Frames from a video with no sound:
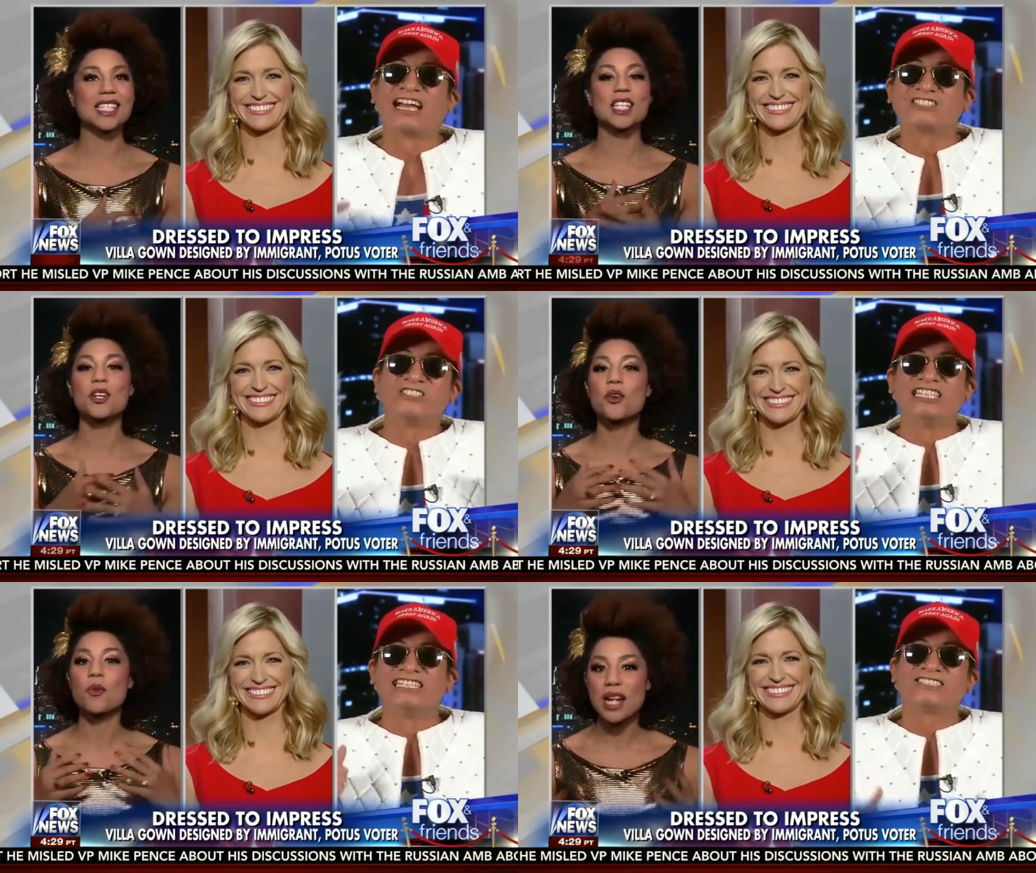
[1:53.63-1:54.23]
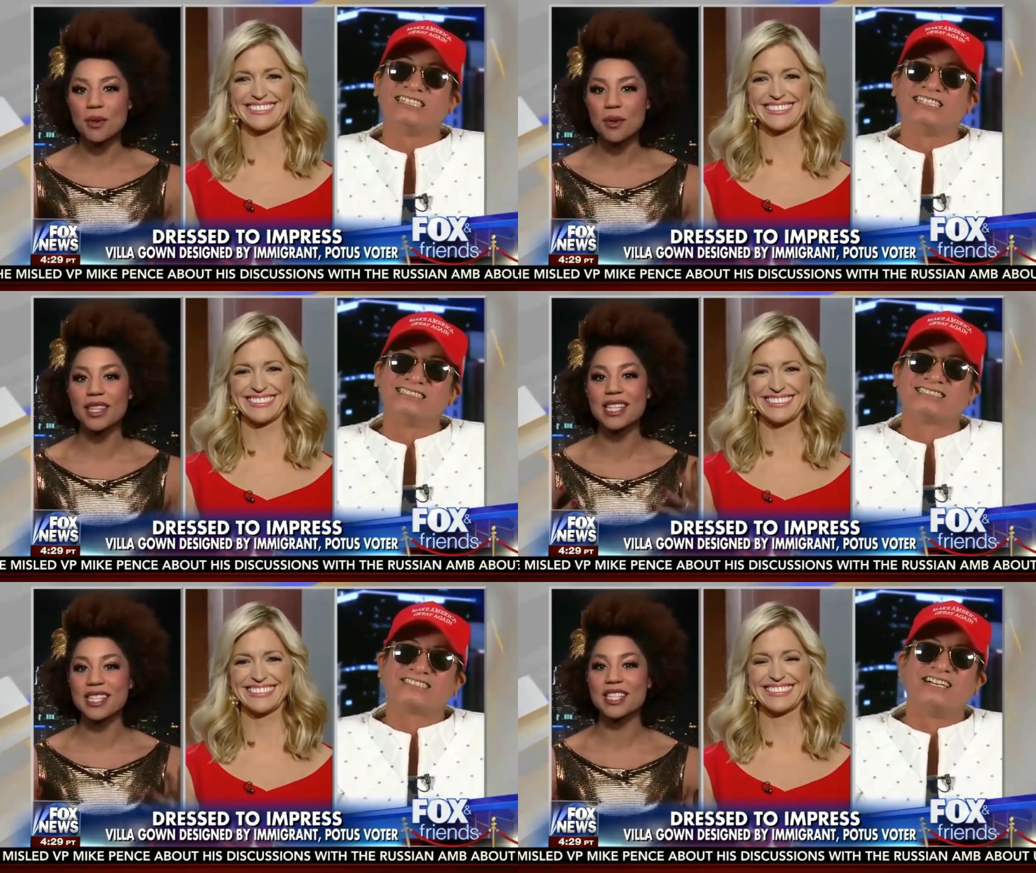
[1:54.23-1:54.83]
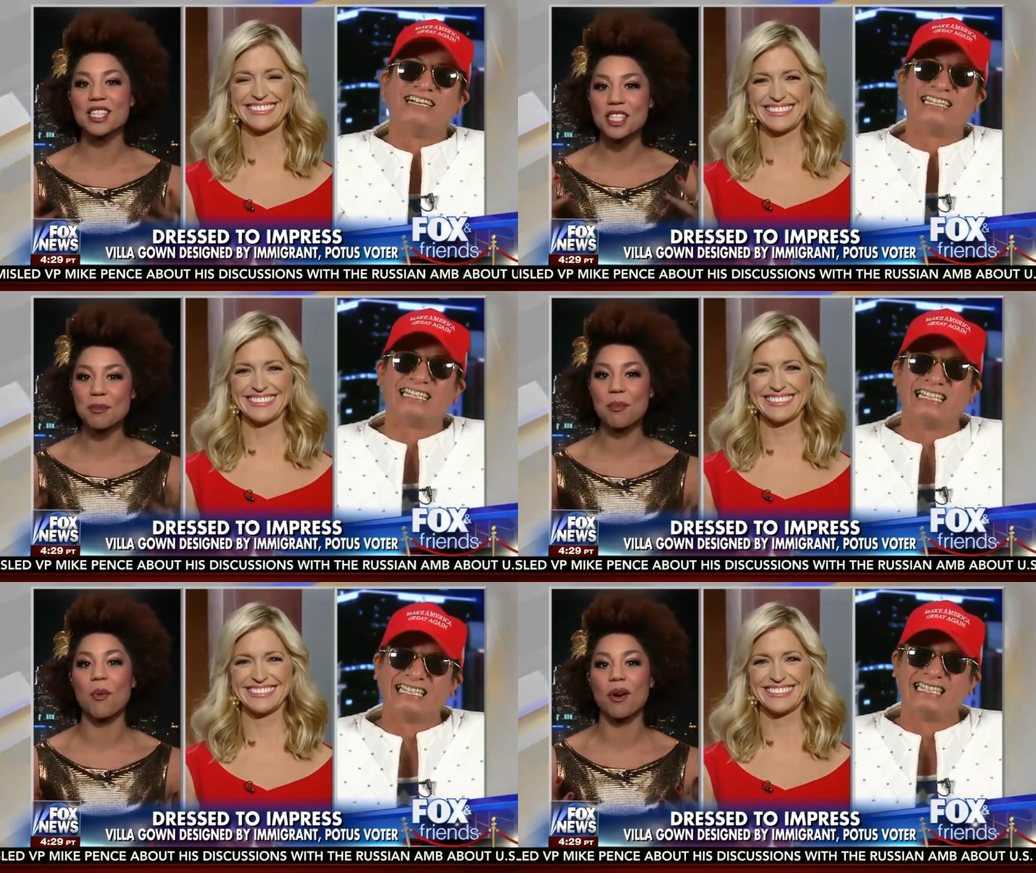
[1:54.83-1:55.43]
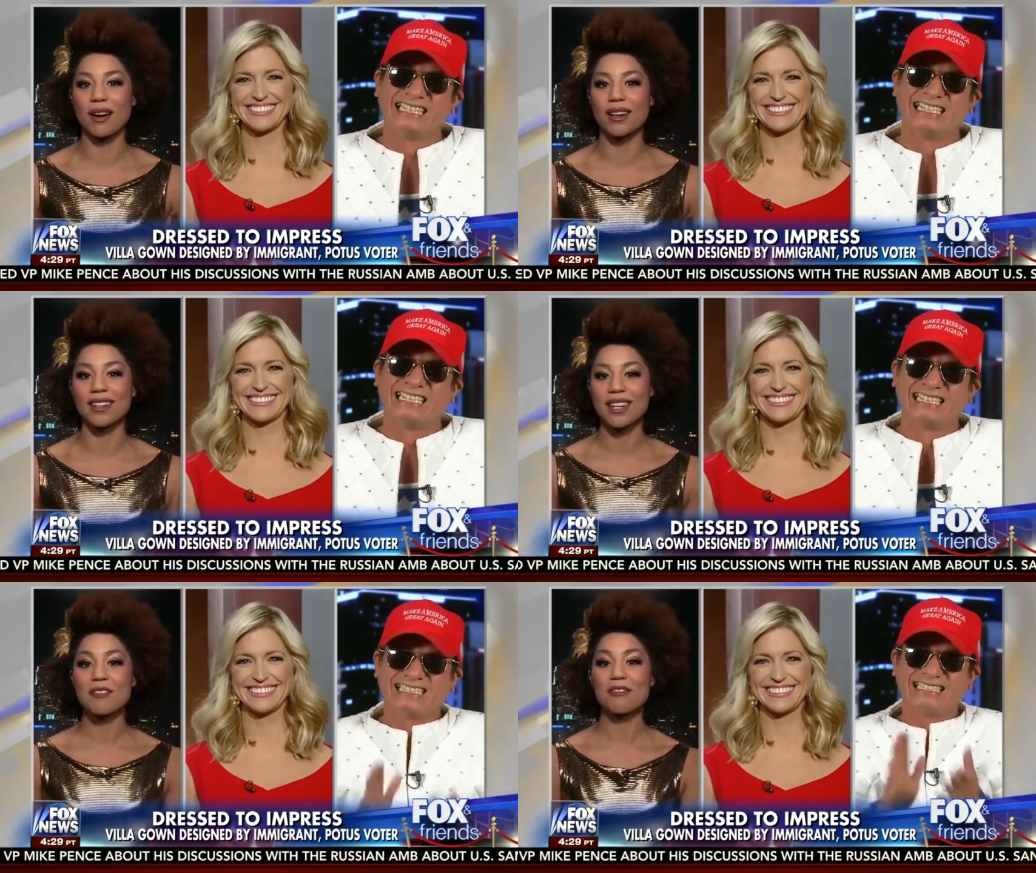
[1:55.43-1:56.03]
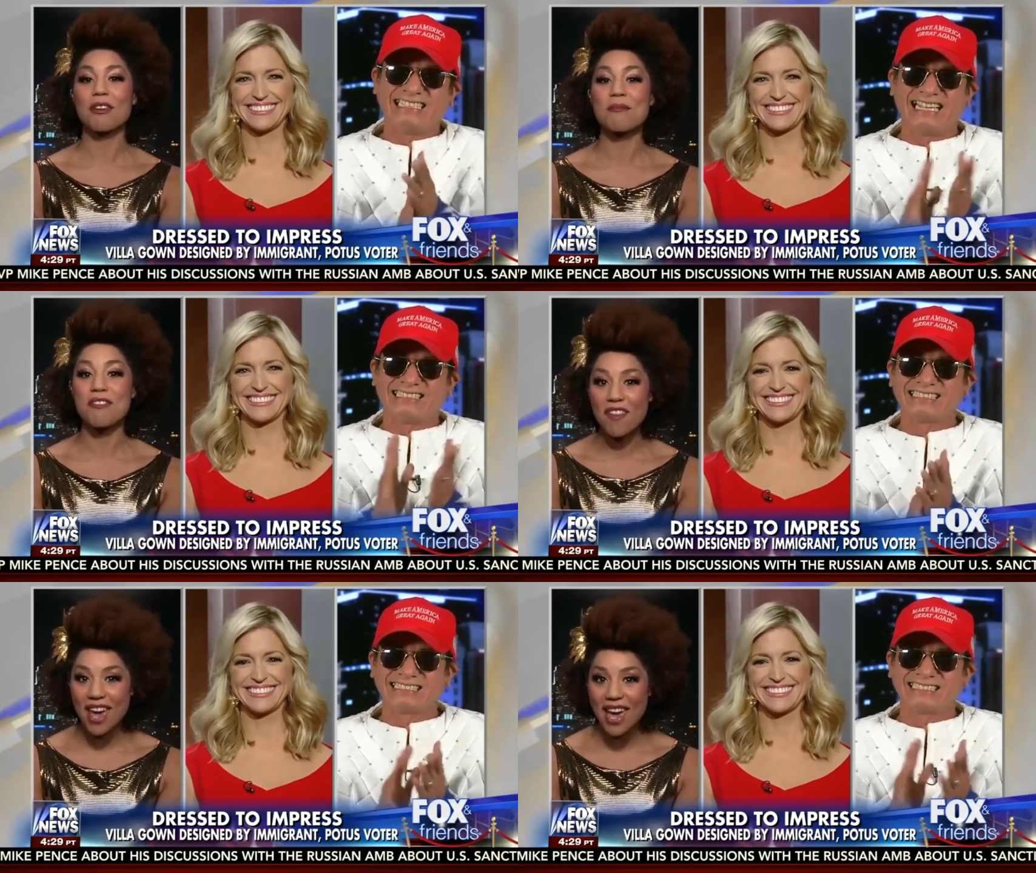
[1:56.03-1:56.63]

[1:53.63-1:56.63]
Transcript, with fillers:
Speaker 1: Congratulations. This is the support from